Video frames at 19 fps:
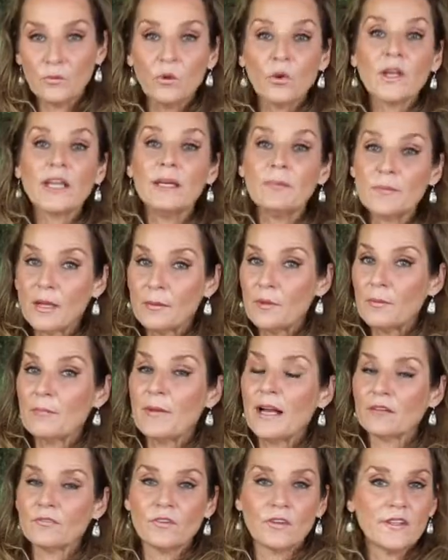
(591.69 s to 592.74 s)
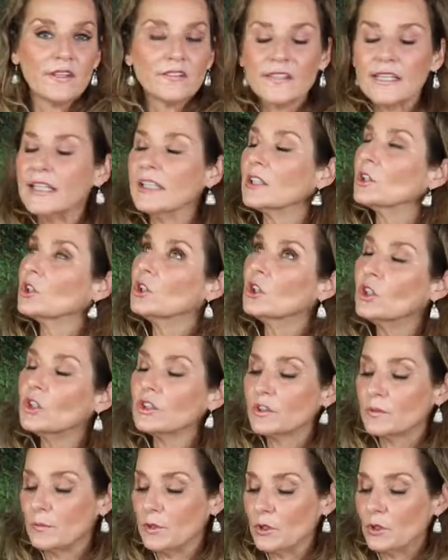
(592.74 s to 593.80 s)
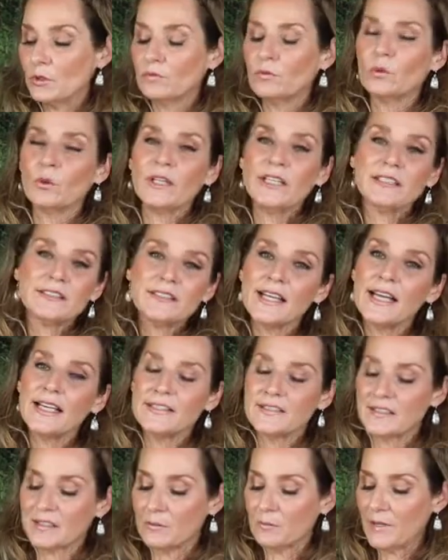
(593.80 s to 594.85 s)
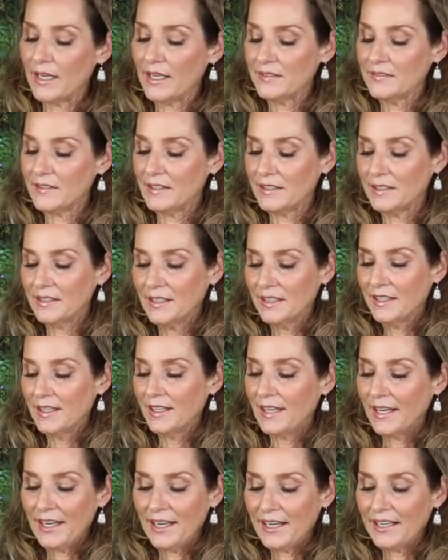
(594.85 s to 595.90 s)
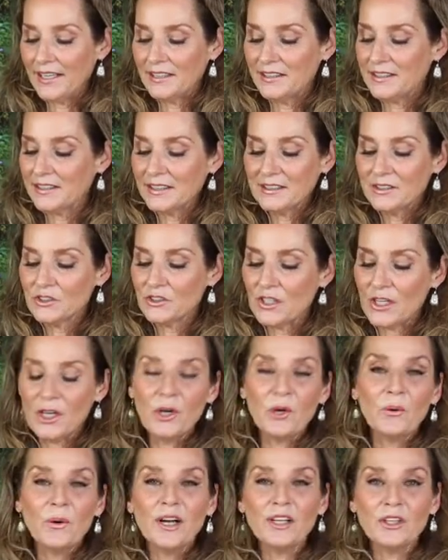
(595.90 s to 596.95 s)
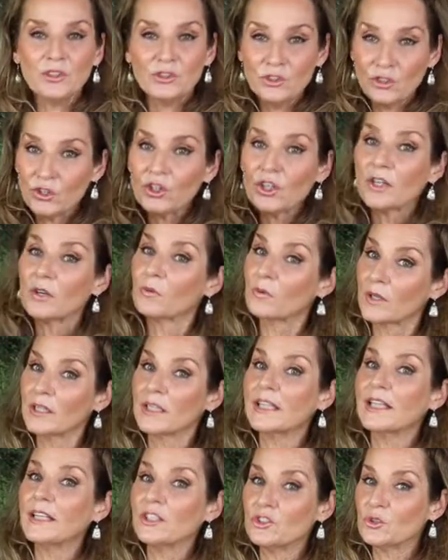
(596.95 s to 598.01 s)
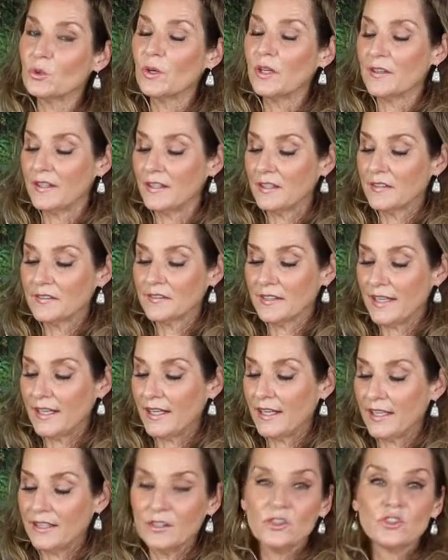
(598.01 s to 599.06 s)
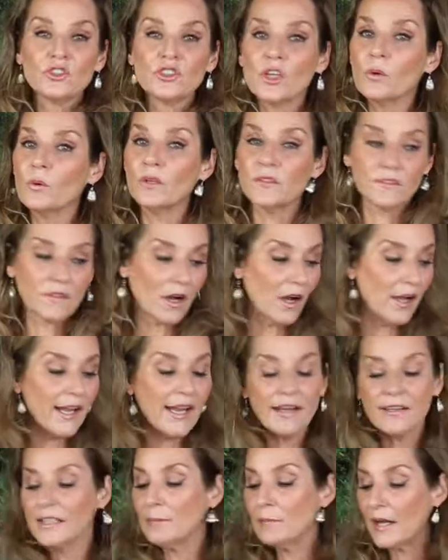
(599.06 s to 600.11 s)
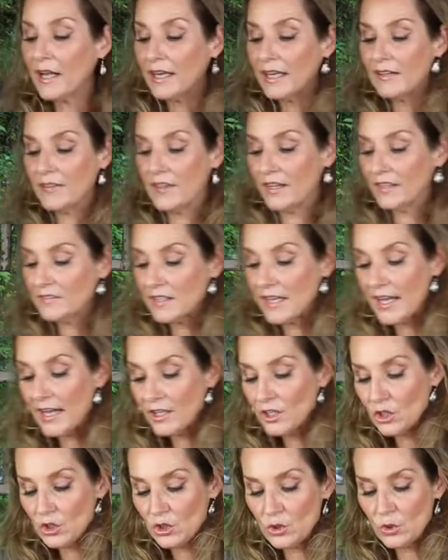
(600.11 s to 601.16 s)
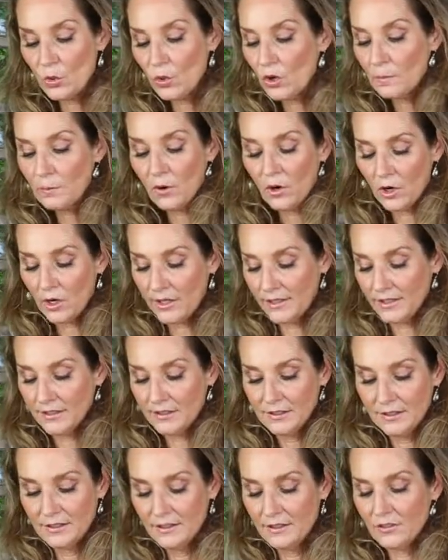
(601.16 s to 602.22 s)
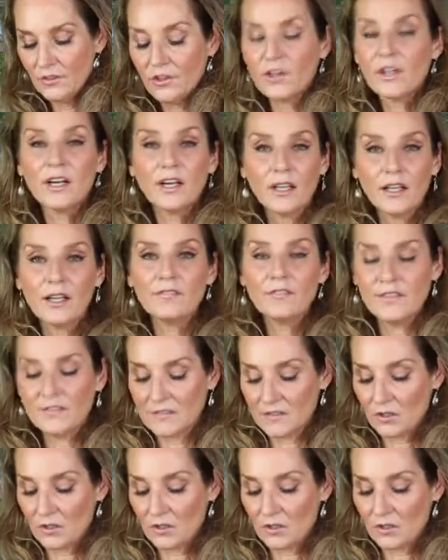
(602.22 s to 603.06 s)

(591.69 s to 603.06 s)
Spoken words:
will keep coming back for this. It looks beautiful, it tastes amazing, And so you're gonna really enjoy this, and so is anybody that is at your party. They're gonna love this